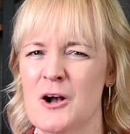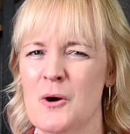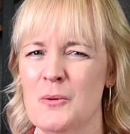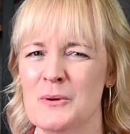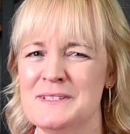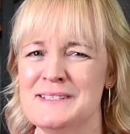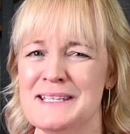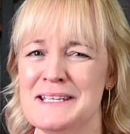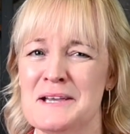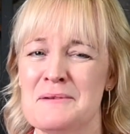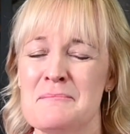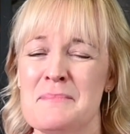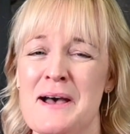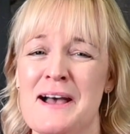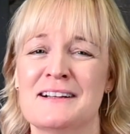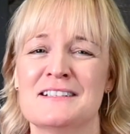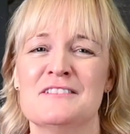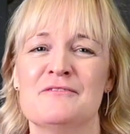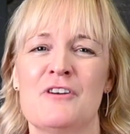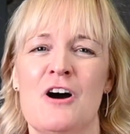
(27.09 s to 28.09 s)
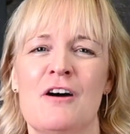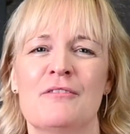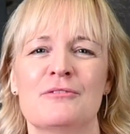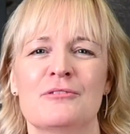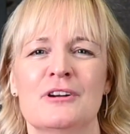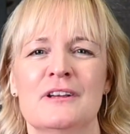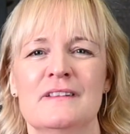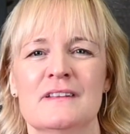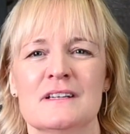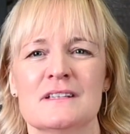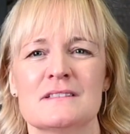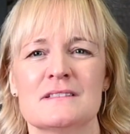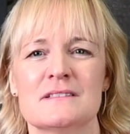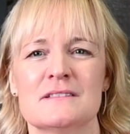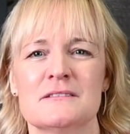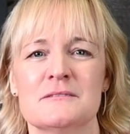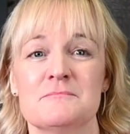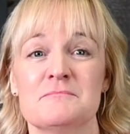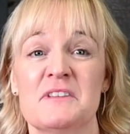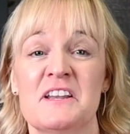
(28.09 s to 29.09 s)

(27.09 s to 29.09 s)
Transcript: what's the impact of offering this?